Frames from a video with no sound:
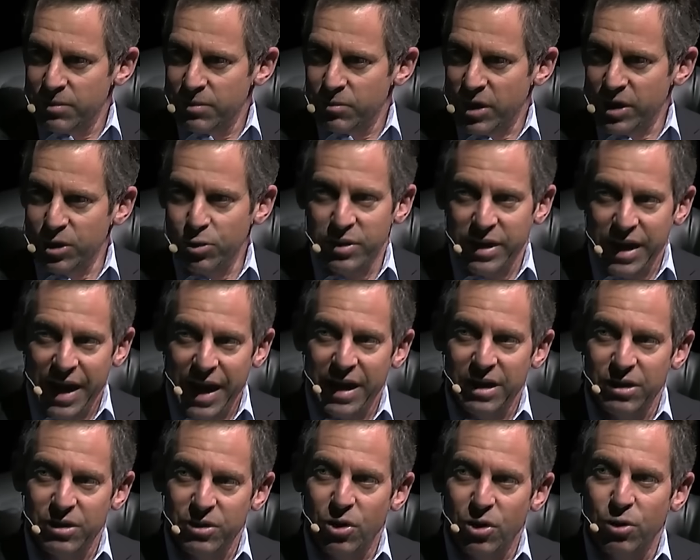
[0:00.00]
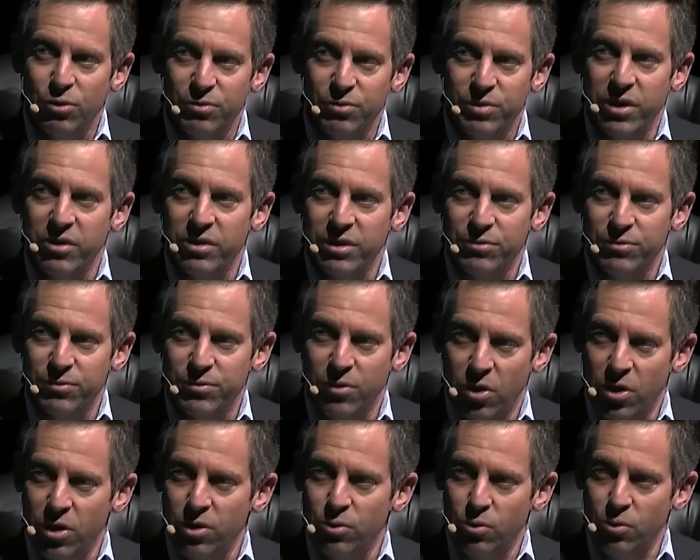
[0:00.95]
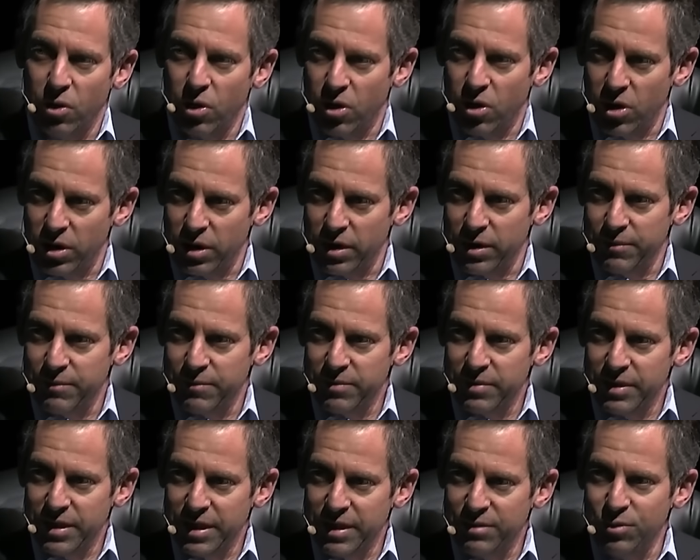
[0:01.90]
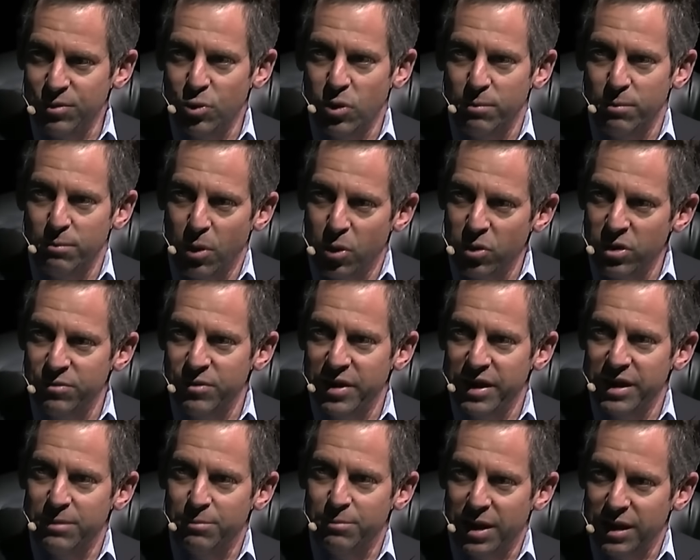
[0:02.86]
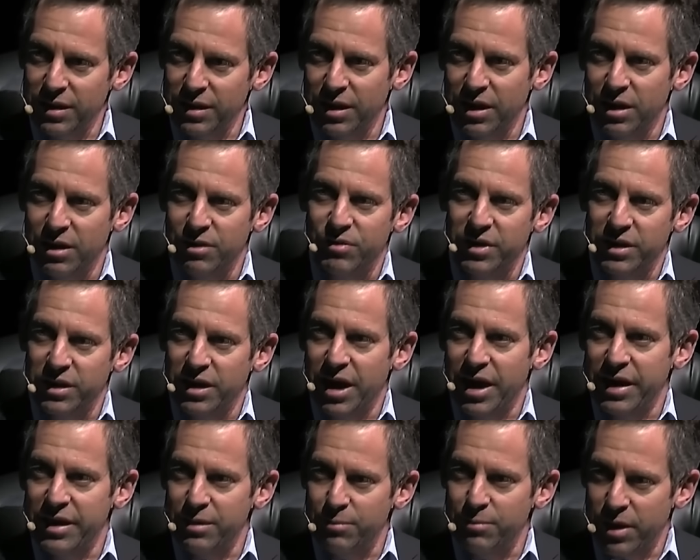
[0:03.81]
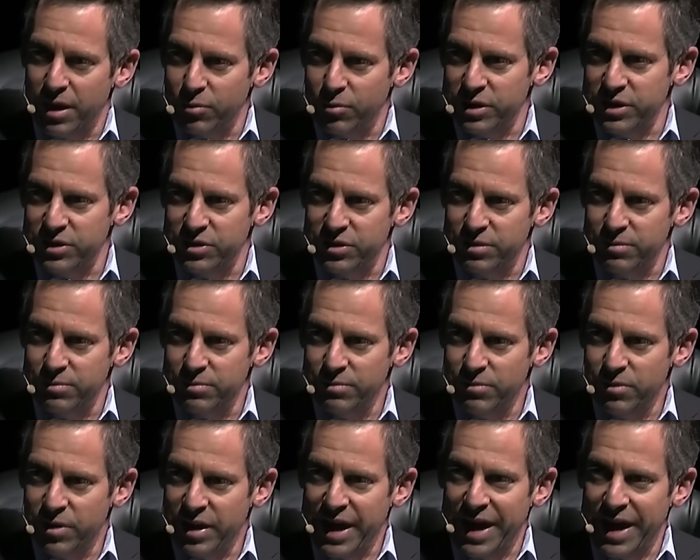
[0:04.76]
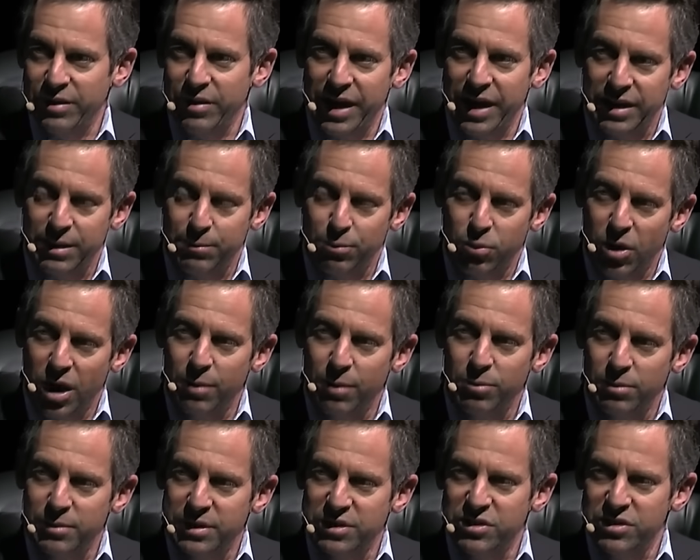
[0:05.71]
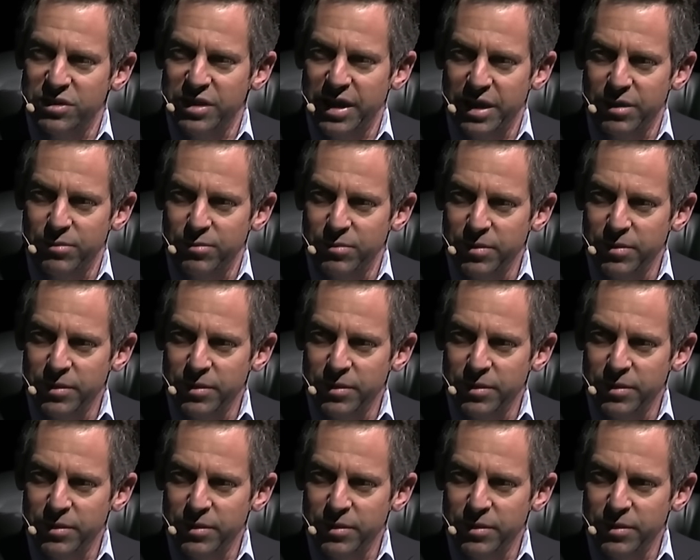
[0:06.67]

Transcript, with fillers: Right? You can't go very far wrong if you are motivated by love and guided by reason. Right? And, and the problem is, is that.